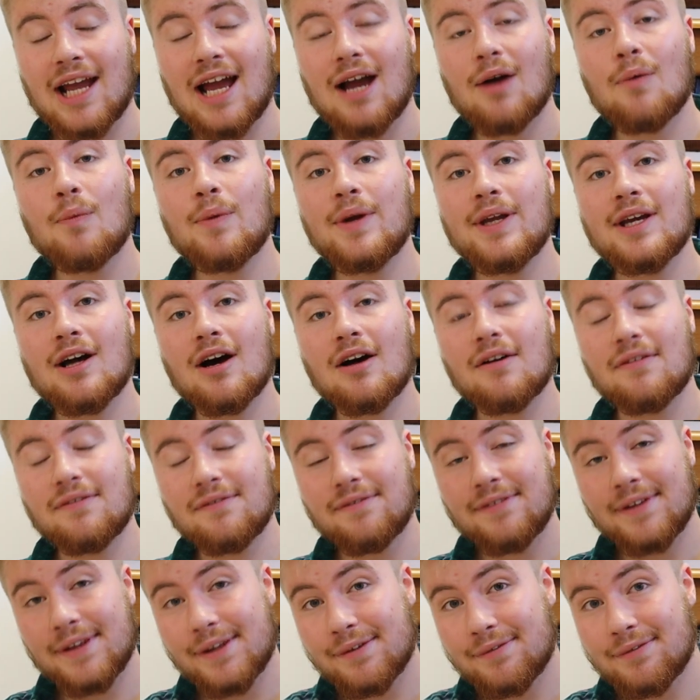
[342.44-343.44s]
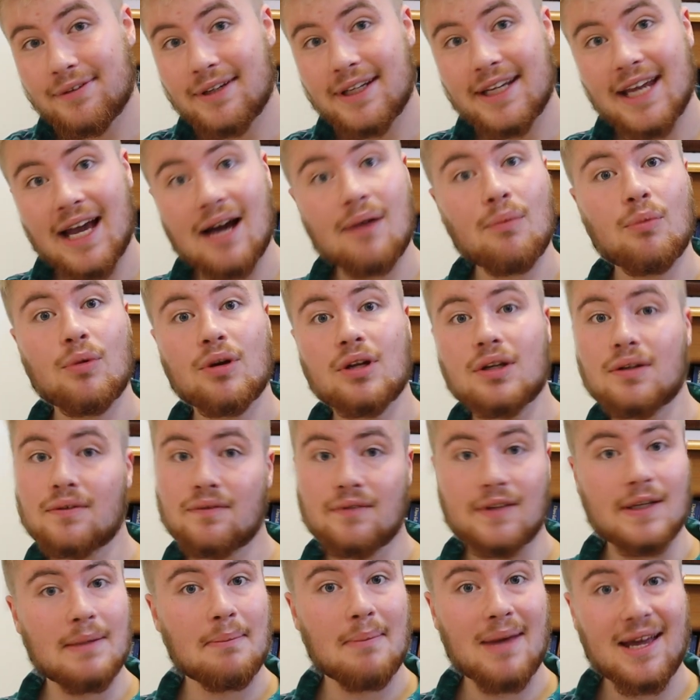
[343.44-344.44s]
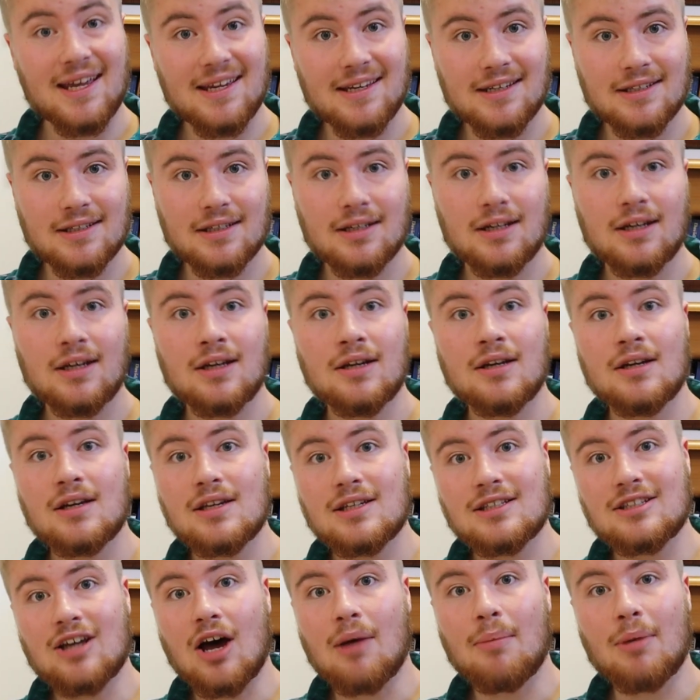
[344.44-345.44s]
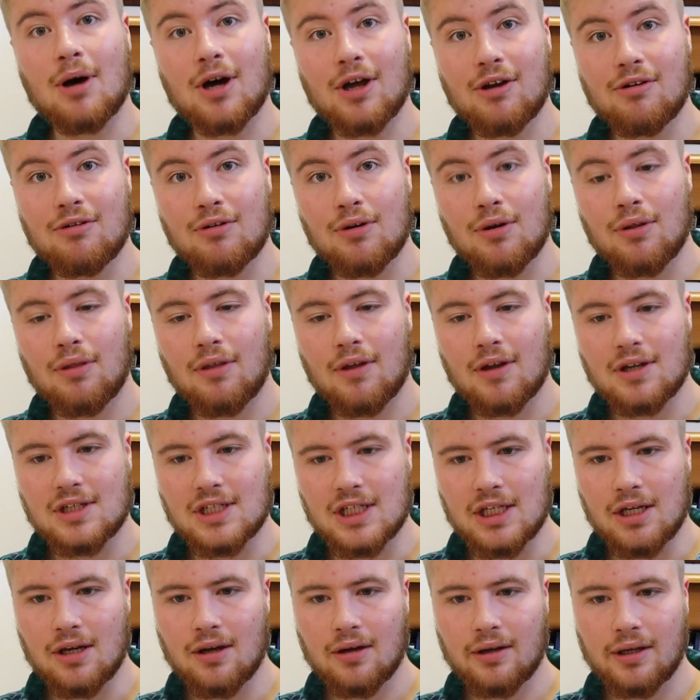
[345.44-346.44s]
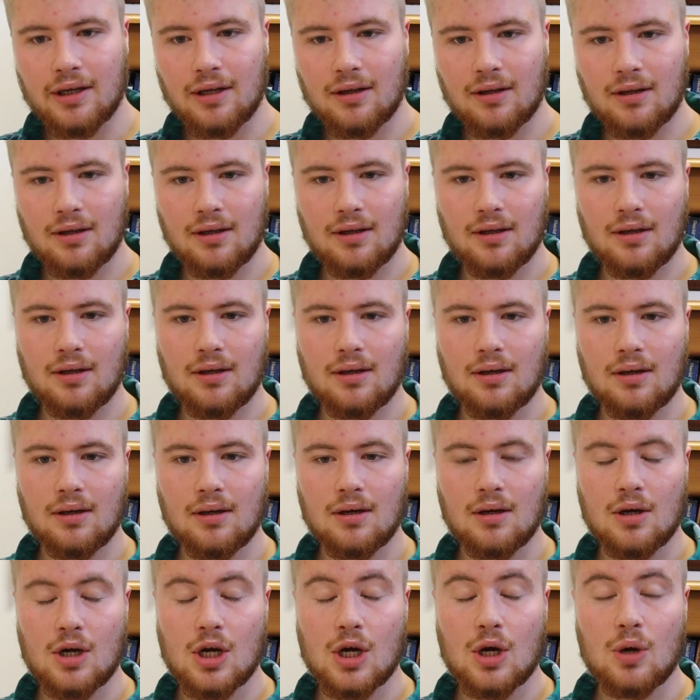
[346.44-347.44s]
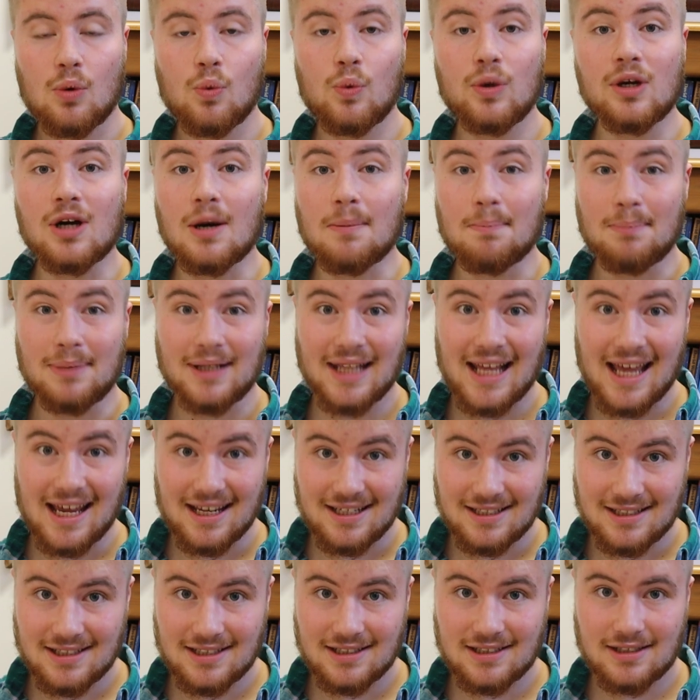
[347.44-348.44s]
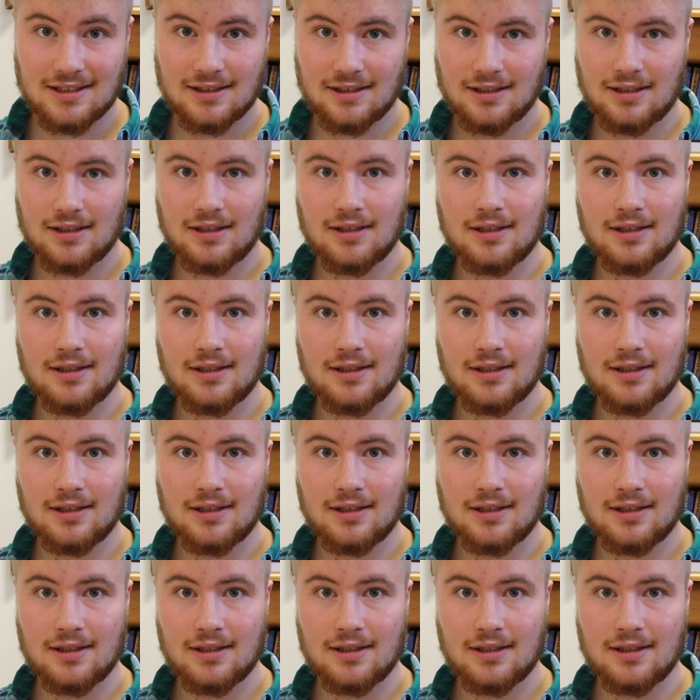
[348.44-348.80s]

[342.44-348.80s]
how we are fearfully and wonderfully made, Psalm 139, we are blessed,